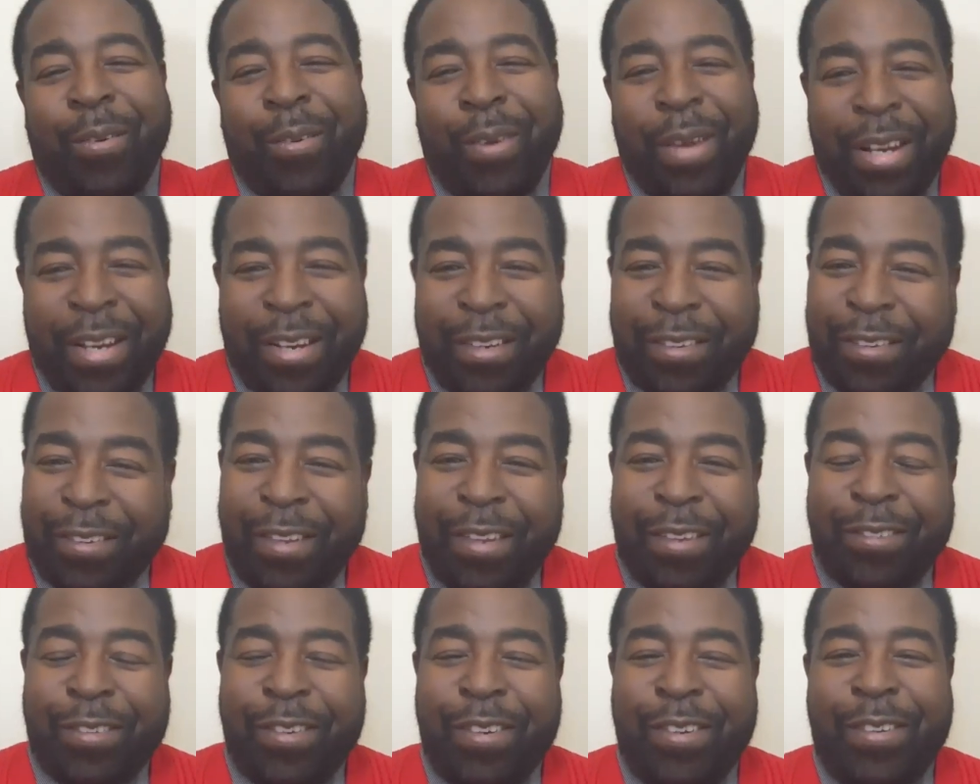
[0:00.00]
ready to
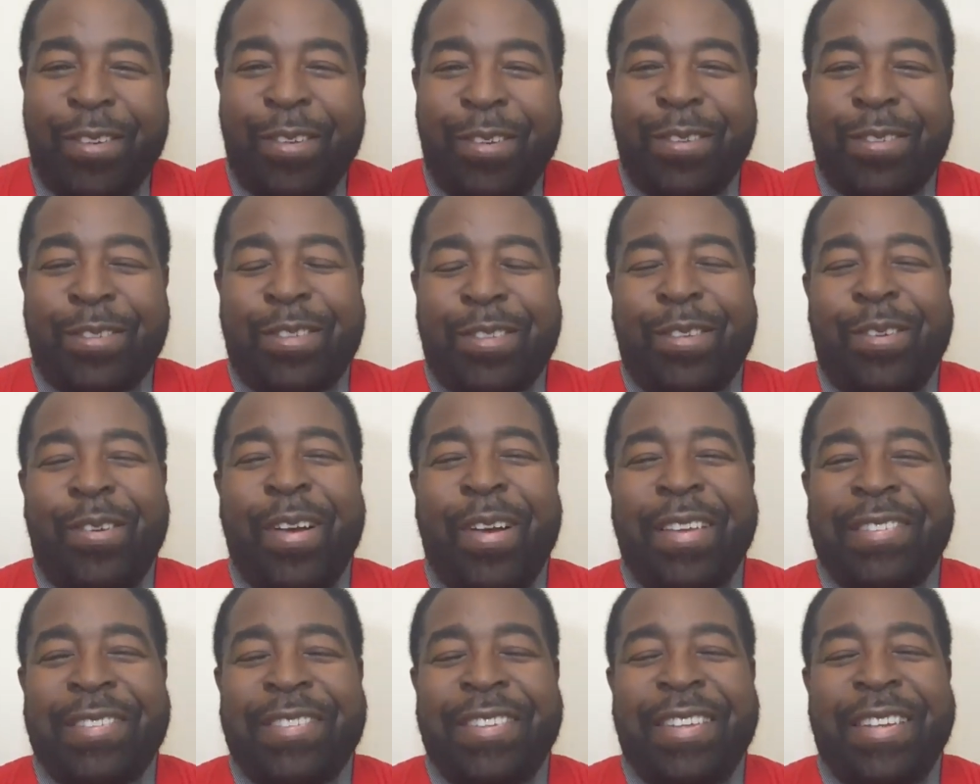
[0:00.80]
introduce you.
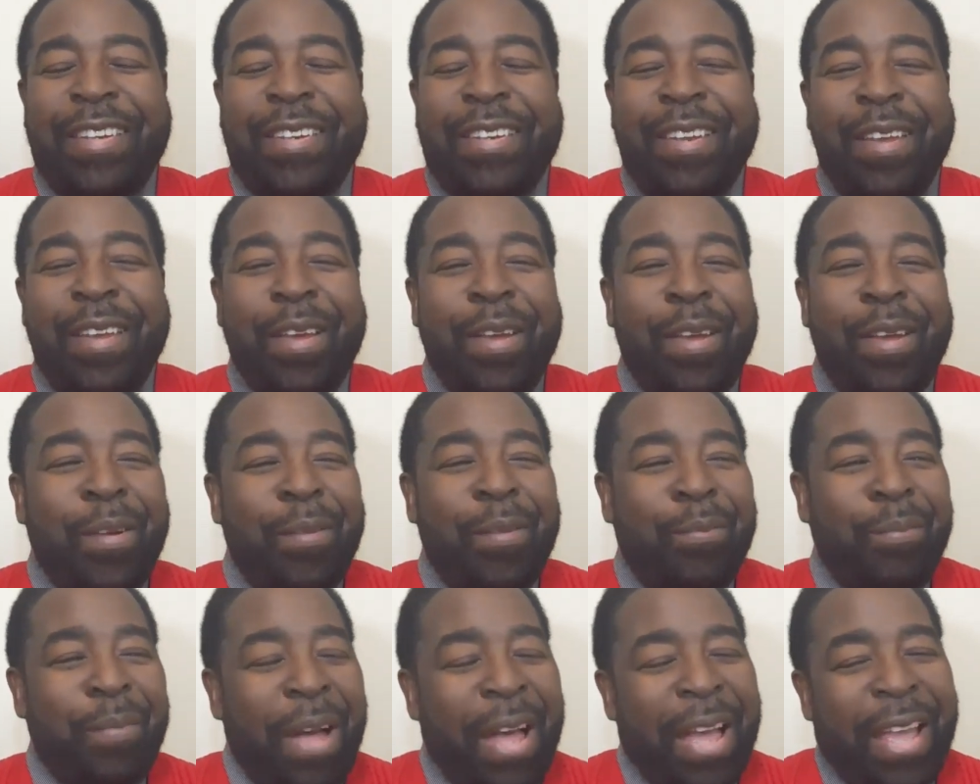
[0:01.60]
I said,
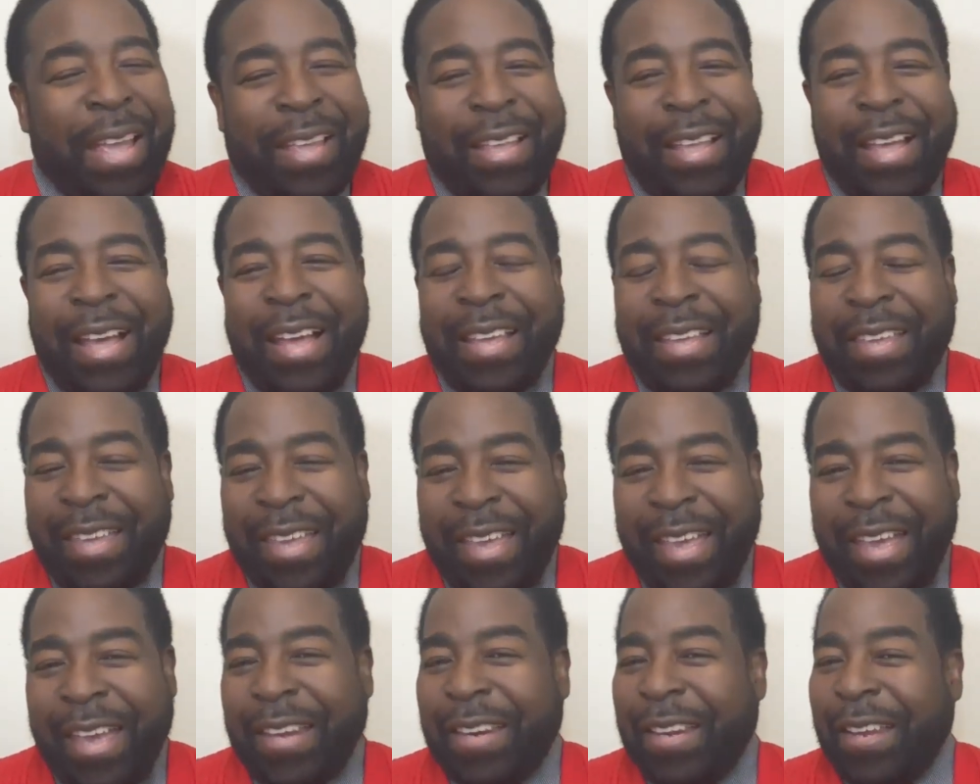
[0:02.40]
Mike, I
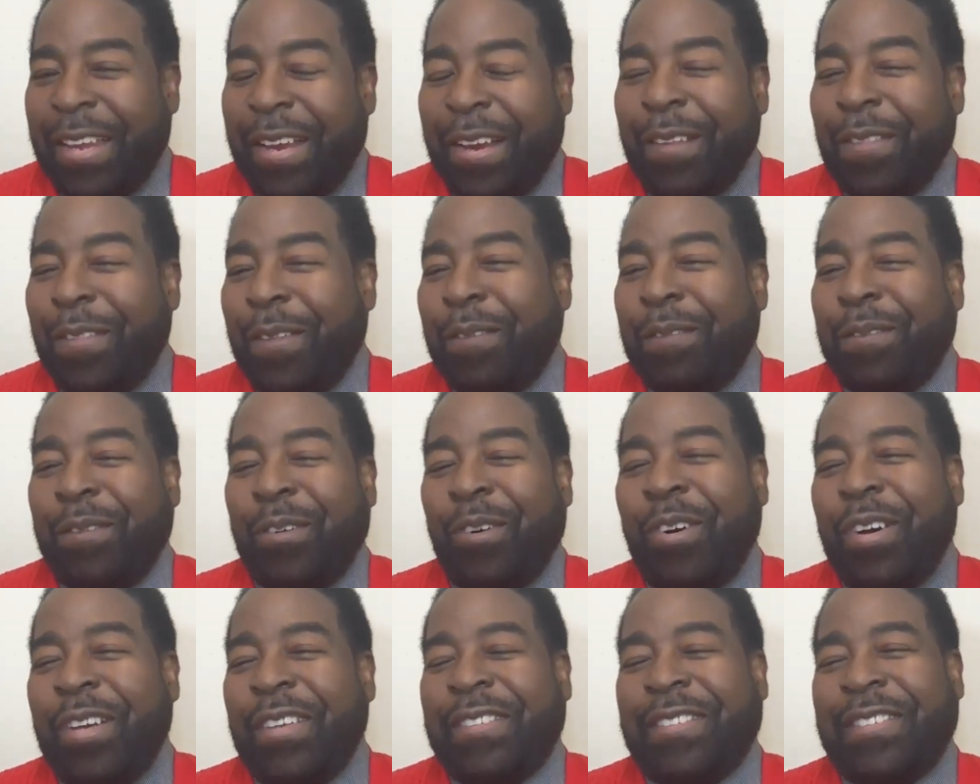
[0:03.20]
can't hear the
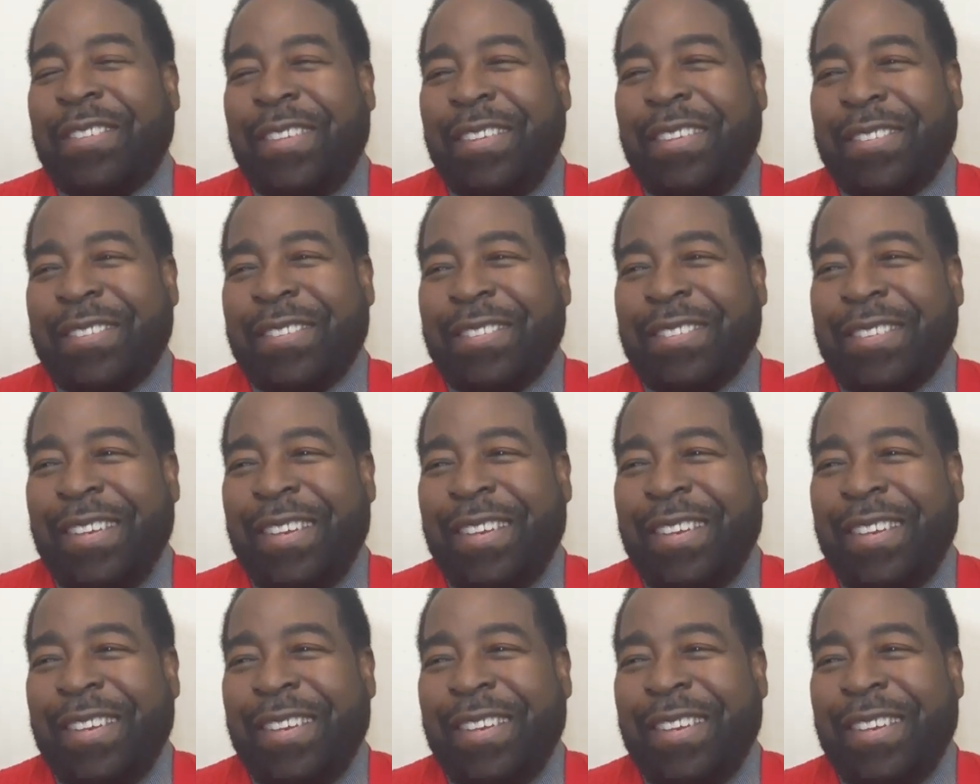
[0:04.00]
voices.